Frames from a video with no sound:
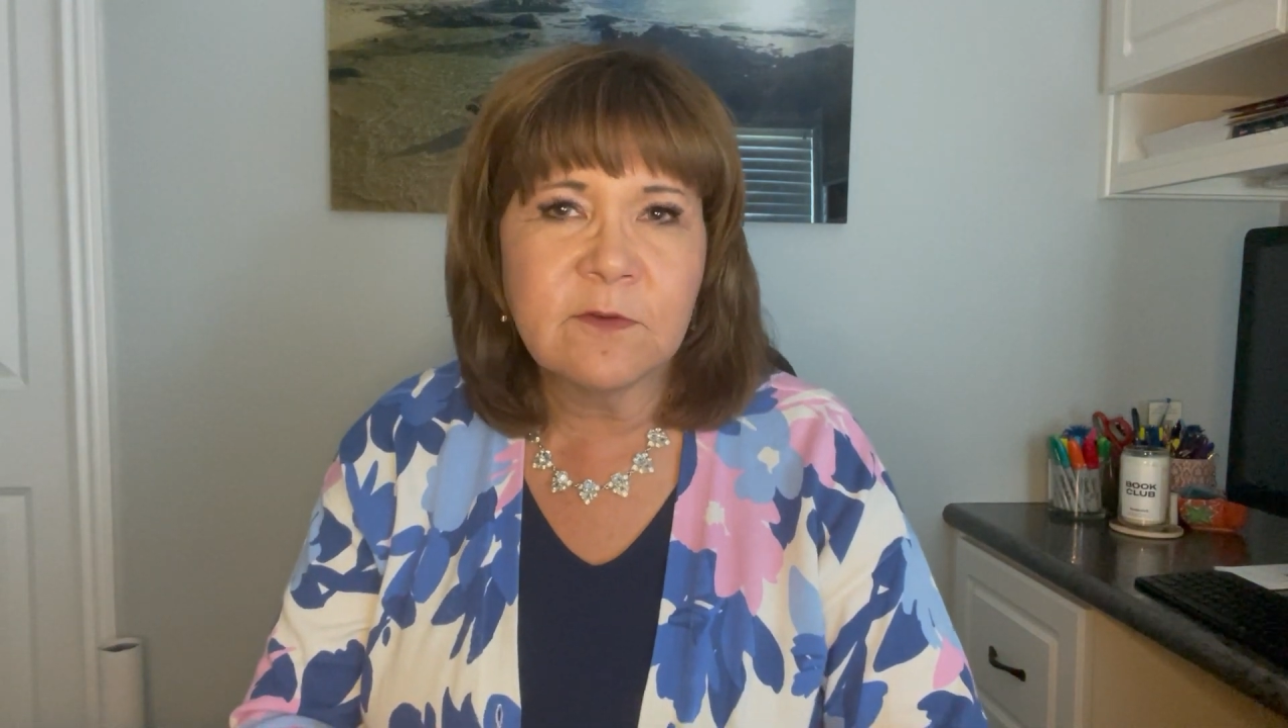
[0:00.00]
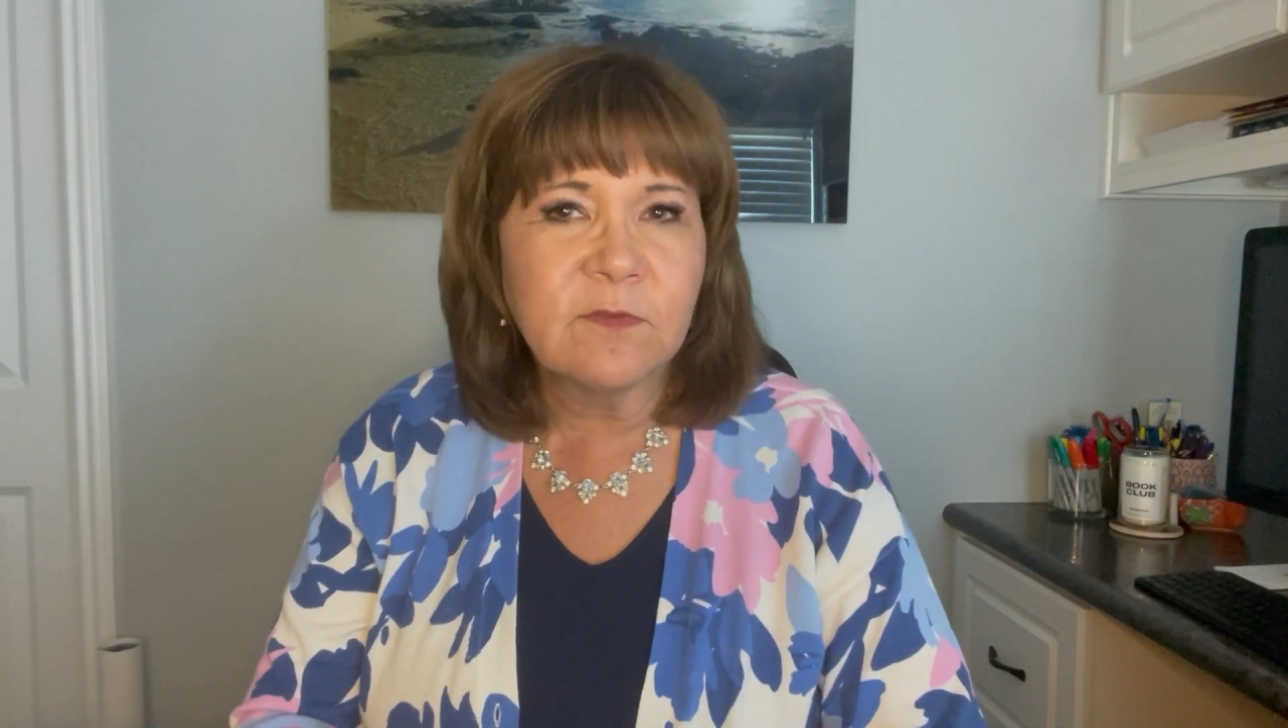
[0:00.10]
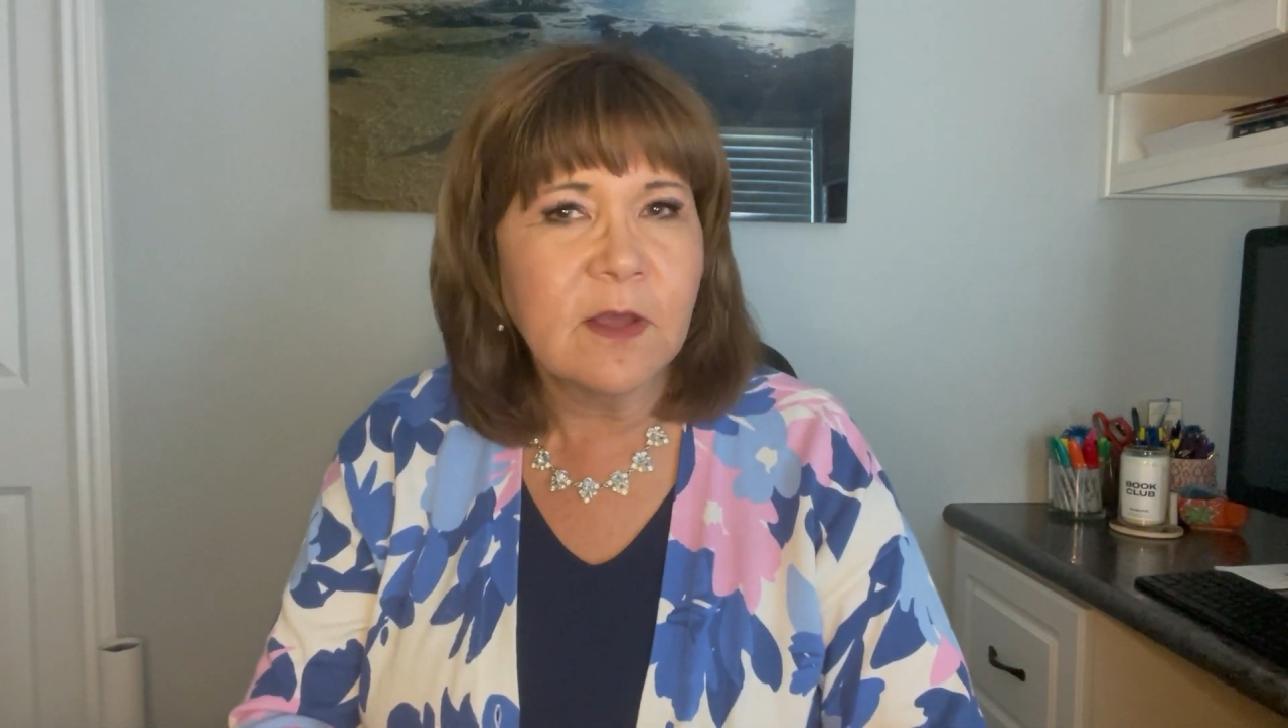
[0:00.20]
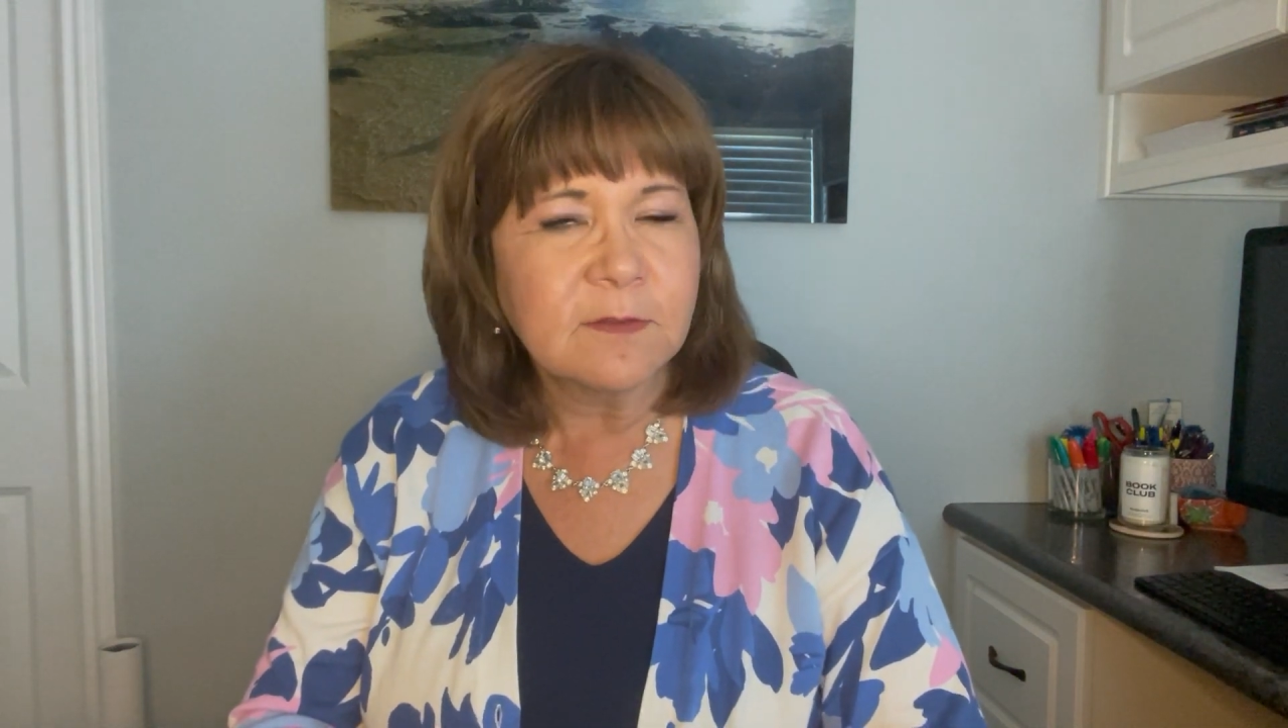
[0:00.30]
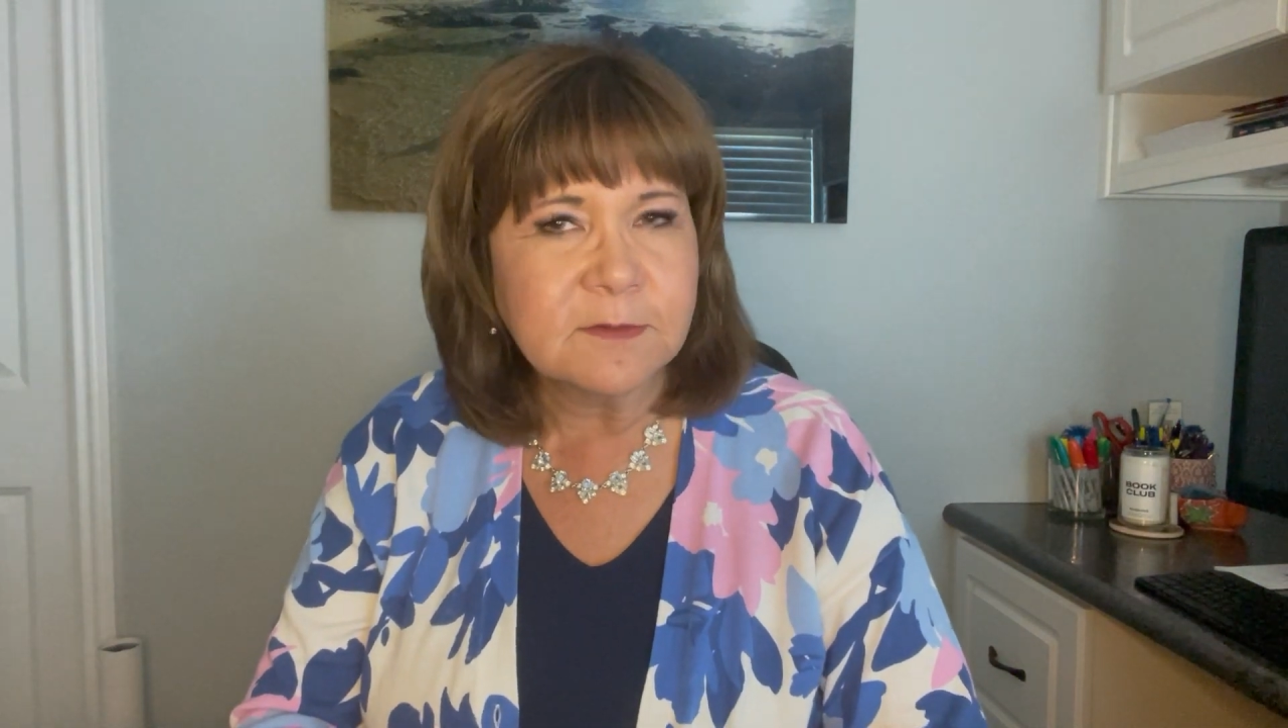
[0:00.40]

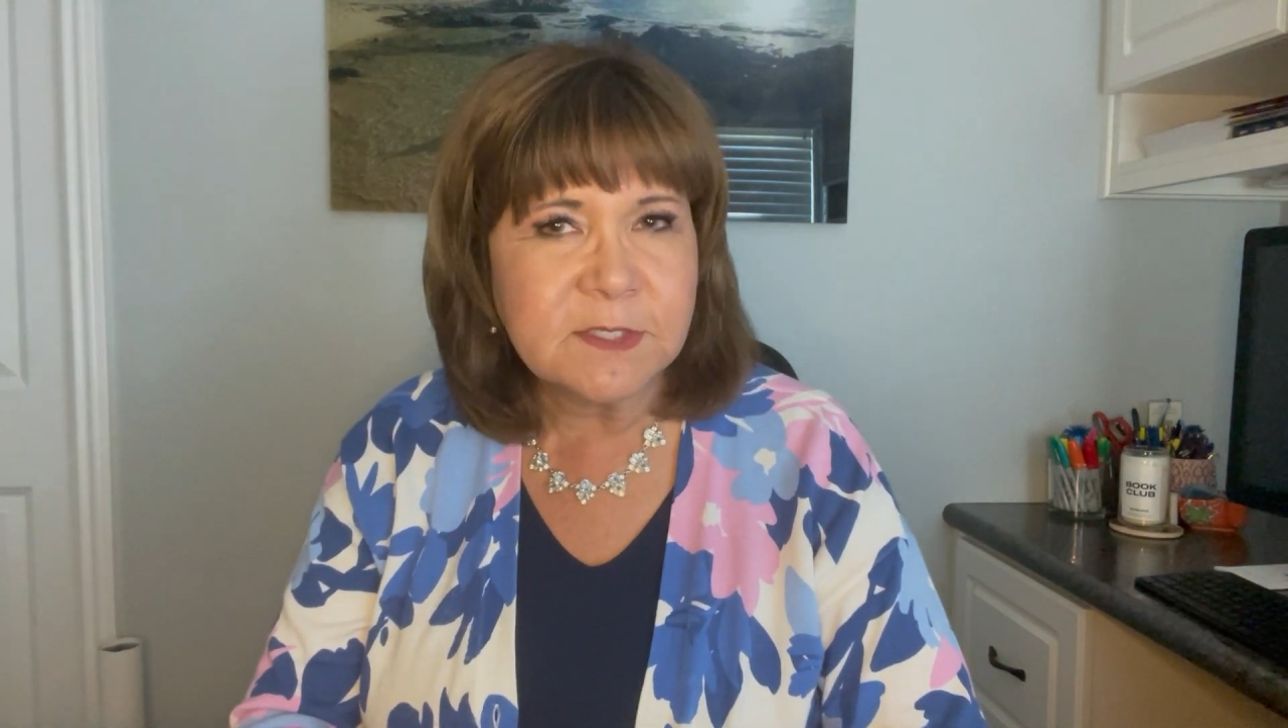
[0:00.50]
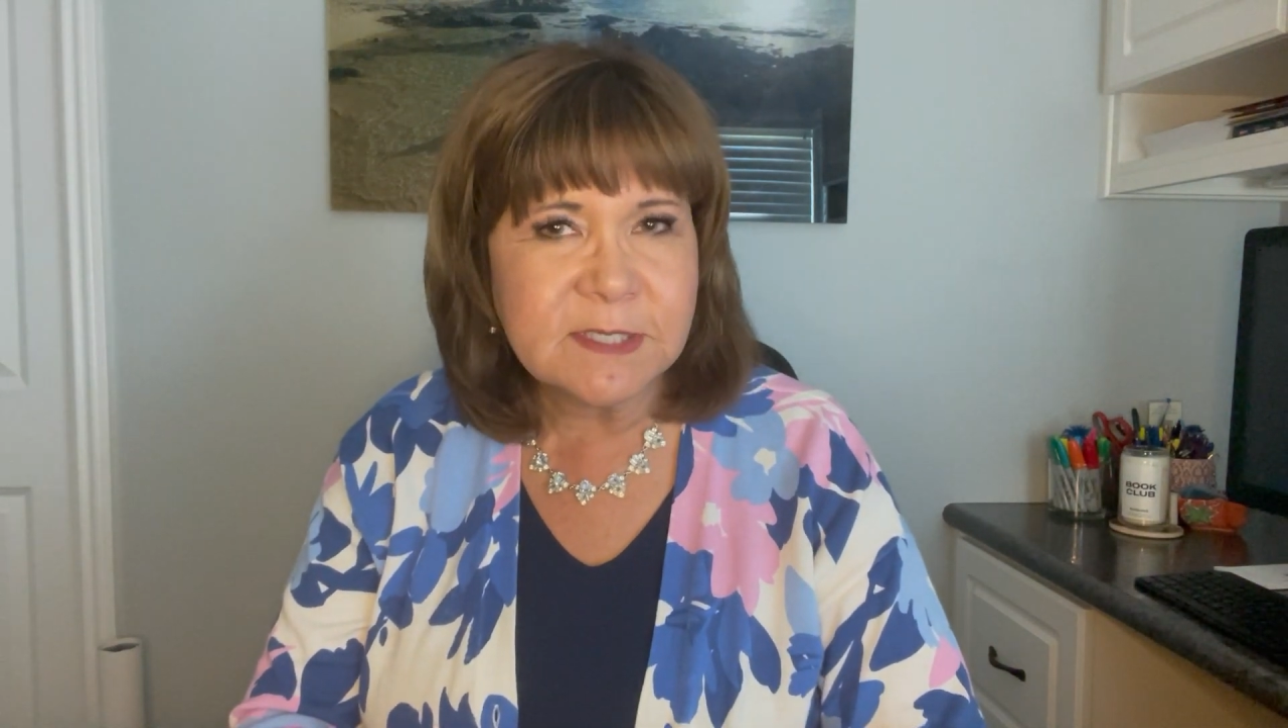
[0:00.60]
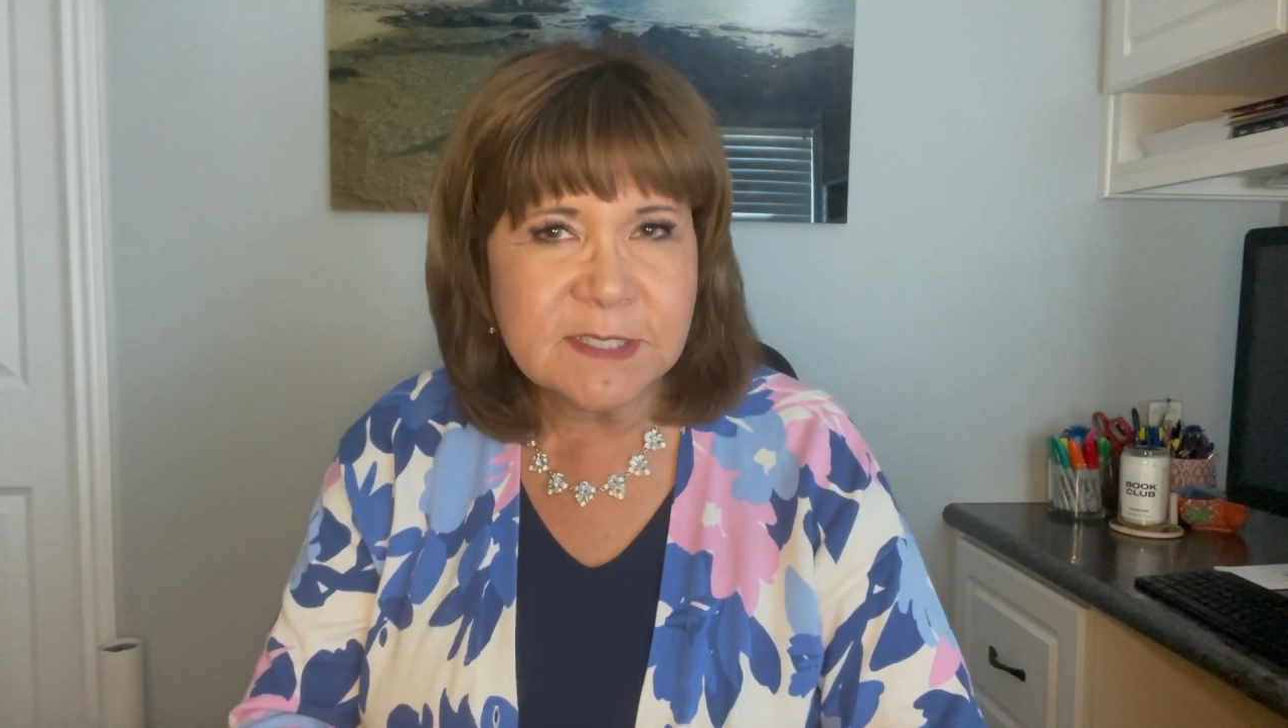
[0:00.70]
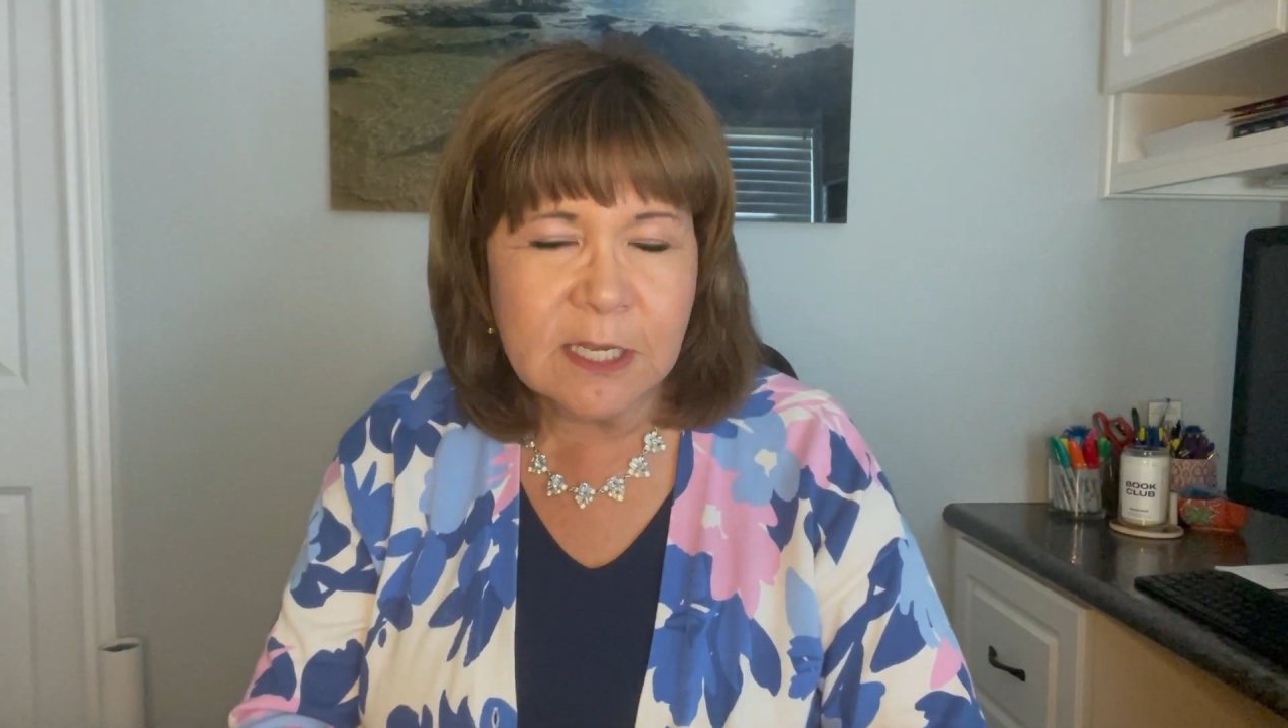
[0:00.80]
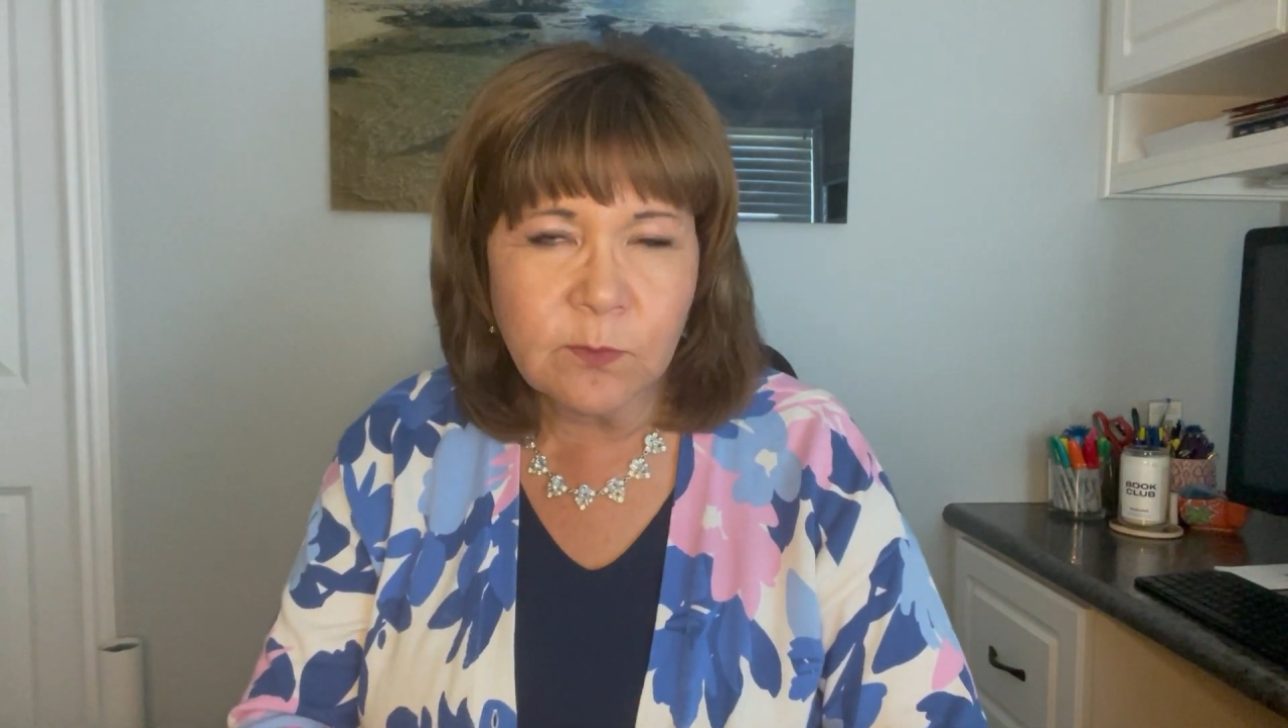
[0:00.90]
father's
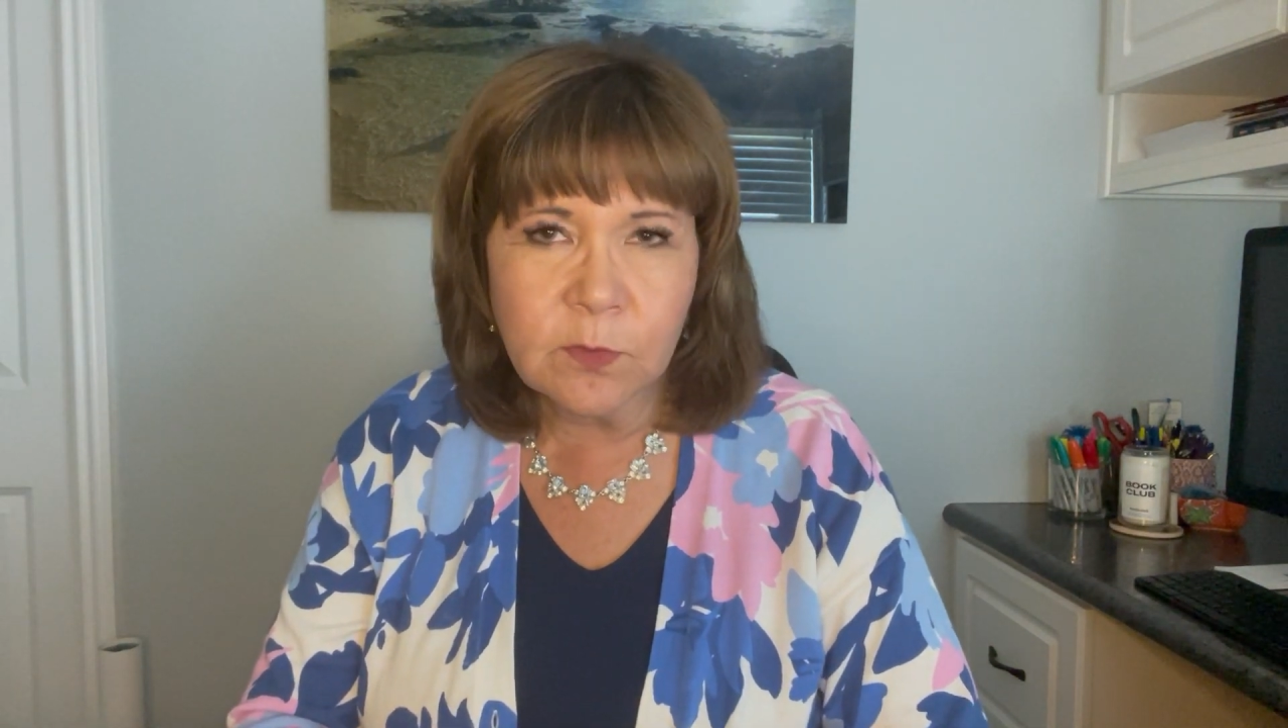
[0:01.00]
estate